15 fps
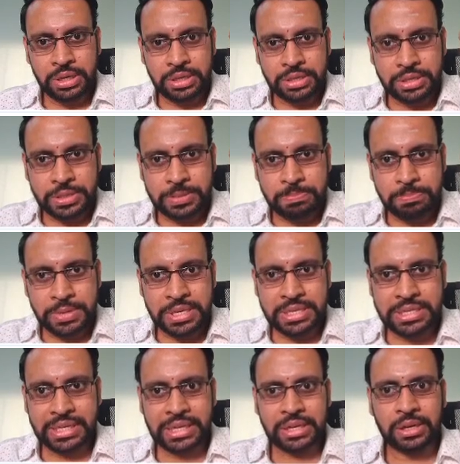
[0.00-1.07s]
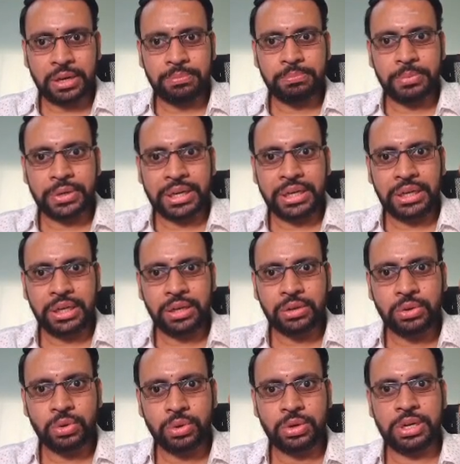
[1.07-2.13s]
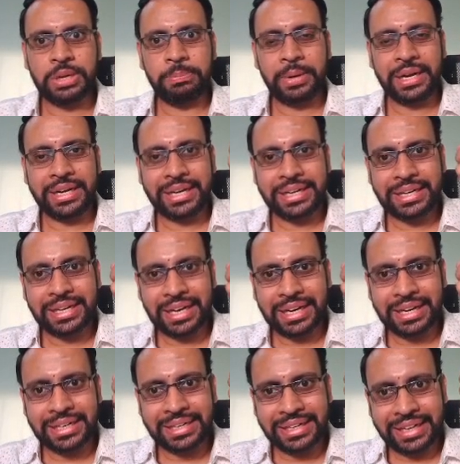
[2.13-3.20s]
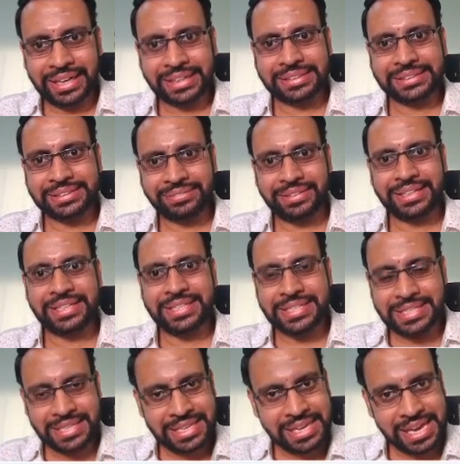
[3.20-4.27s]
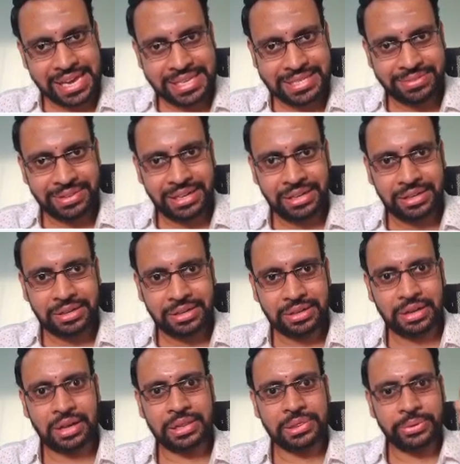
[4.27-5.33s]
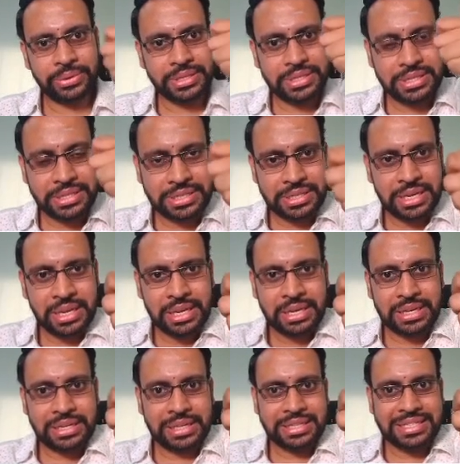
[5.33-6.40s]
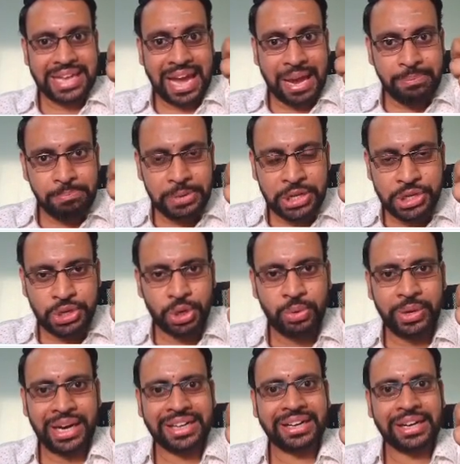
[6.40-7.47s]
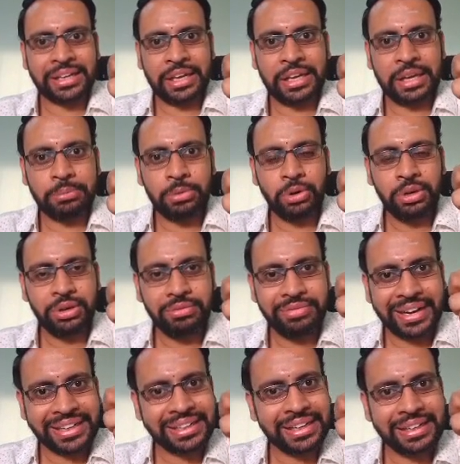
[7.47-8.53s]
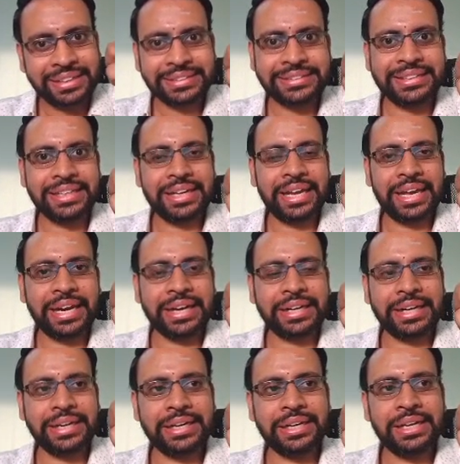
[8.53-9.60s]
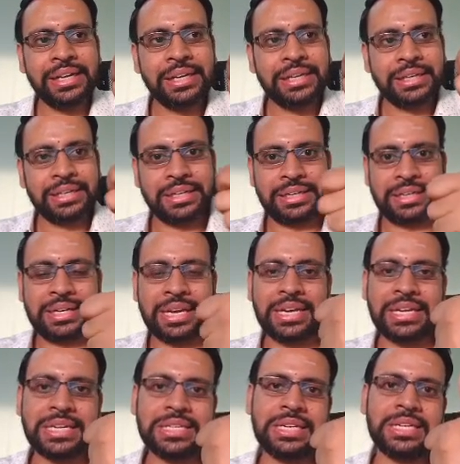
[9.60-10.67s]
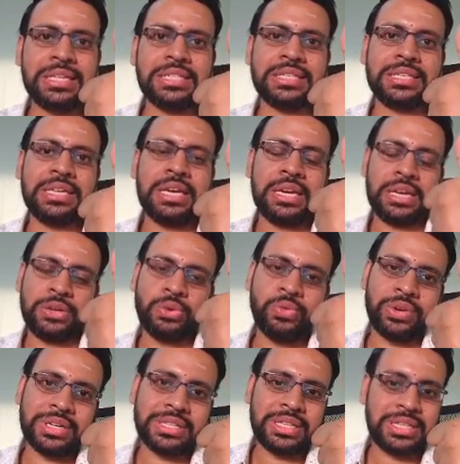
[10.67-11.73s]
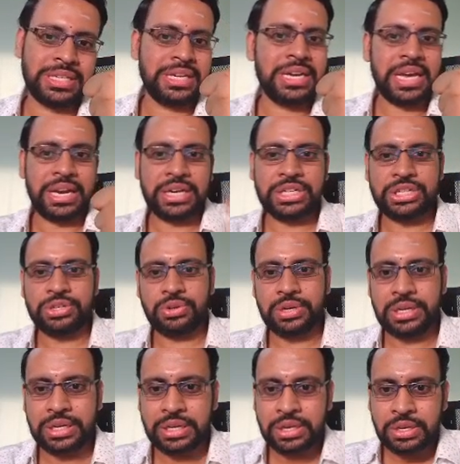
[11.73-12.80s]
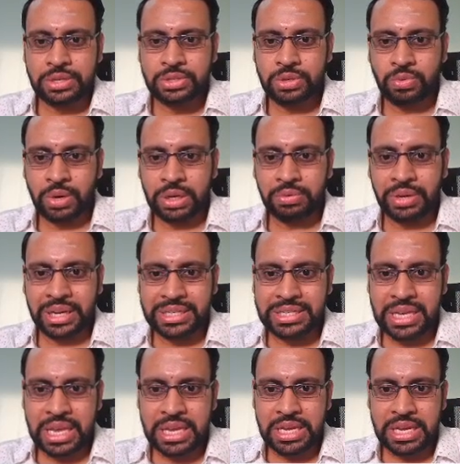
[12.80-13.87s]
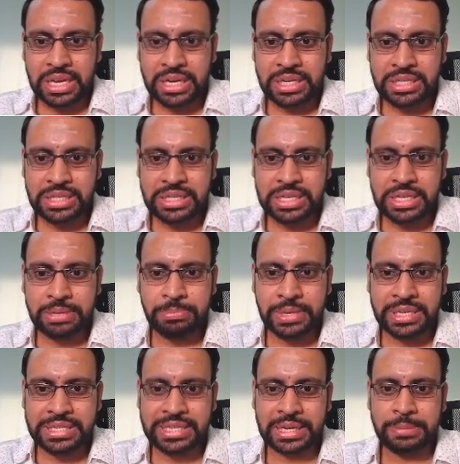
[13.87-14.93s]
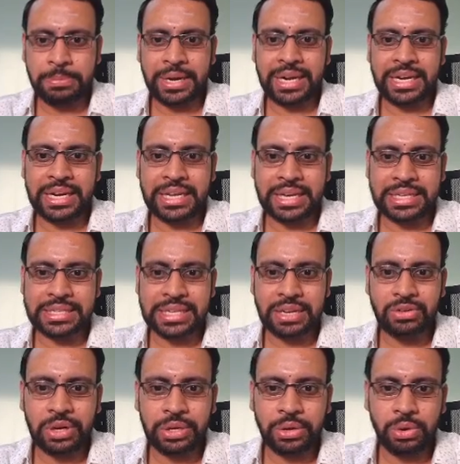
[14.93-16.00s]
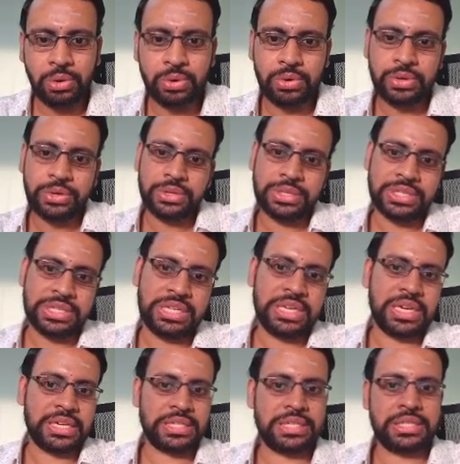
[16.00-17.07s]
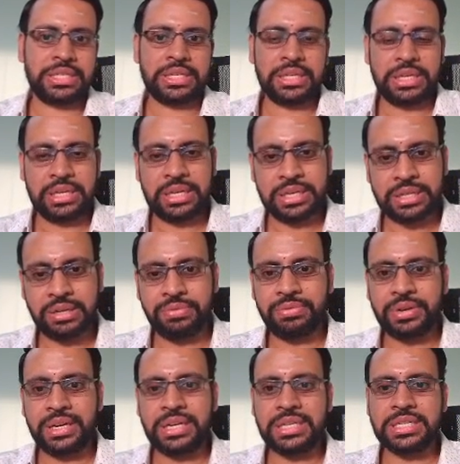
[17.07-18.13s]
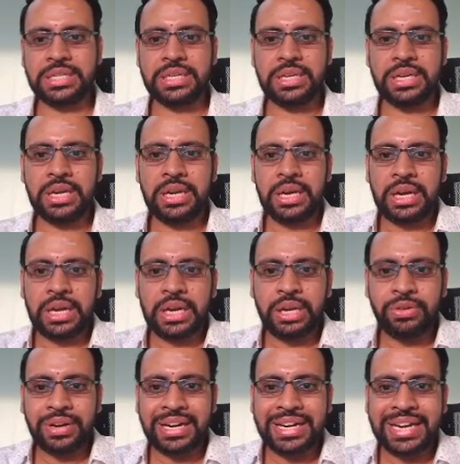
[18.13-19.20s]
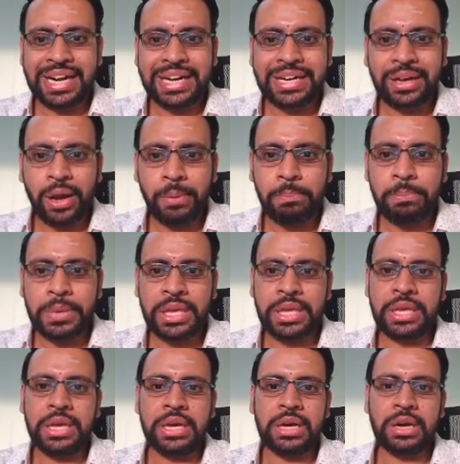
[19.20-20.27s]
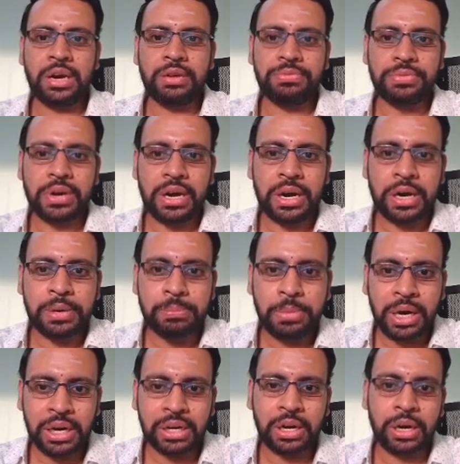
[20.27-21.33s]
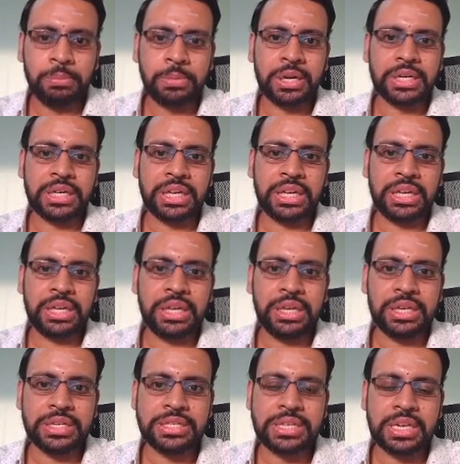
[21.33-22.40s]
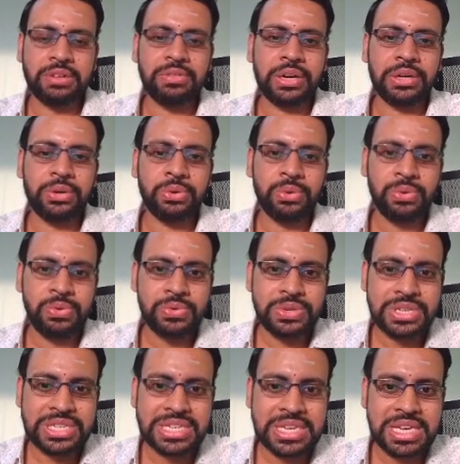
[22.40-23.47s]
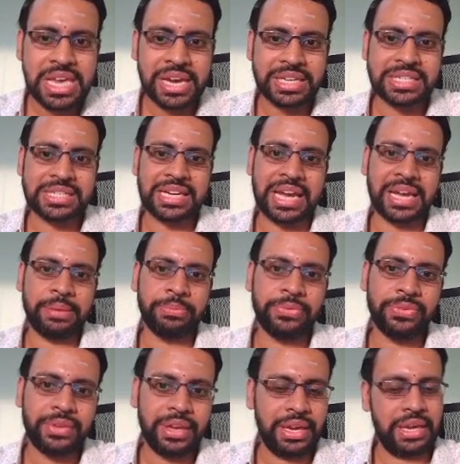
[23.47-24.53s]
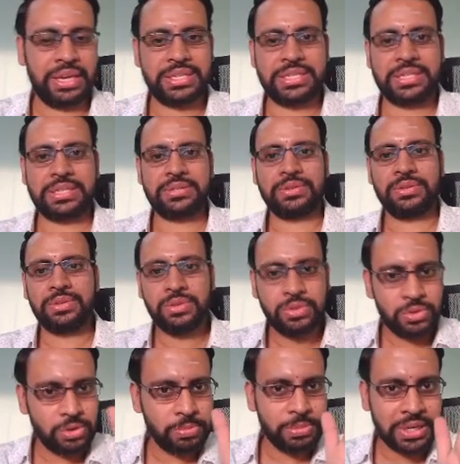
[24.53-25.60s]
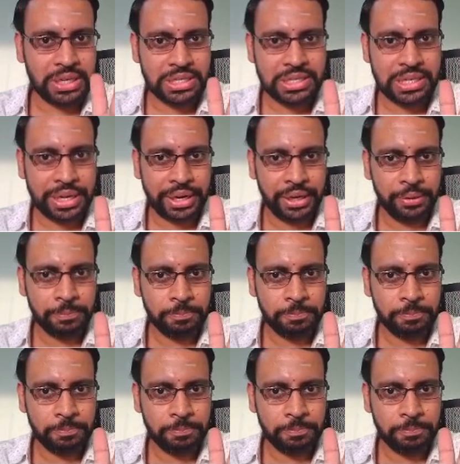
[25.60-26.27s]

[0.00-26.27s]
this bz component could dependent on x, y, z as well, although this is its amplitude we are talking about. Vector is directed, direction is towards the z direction only. So what we are saying here is dBz by dx equal to gx. In other words, your delta b of r bar comma t is equal to gx times x. Hope that is clear.